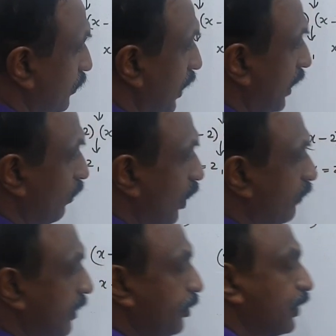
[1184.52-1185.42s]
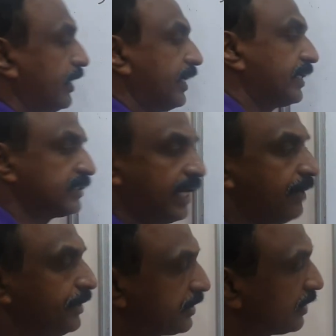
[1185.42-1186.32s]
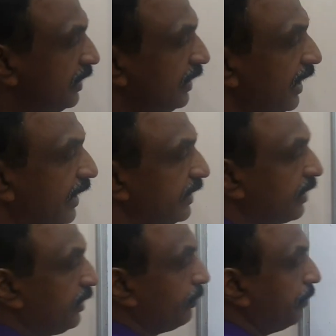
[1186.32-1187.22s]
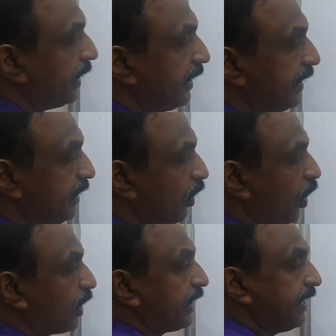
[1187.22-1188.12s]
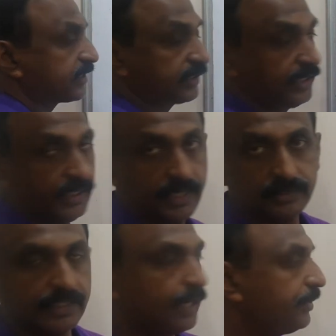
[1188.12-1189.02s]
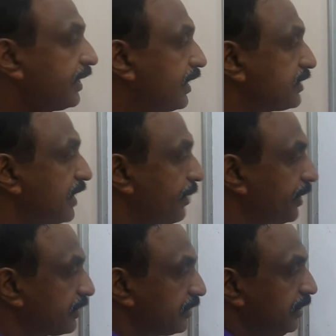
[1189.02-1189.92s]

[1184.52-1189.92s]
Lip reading: Any one of them you can take as a diameter. Either BD or AC, anything can be taken as diameter.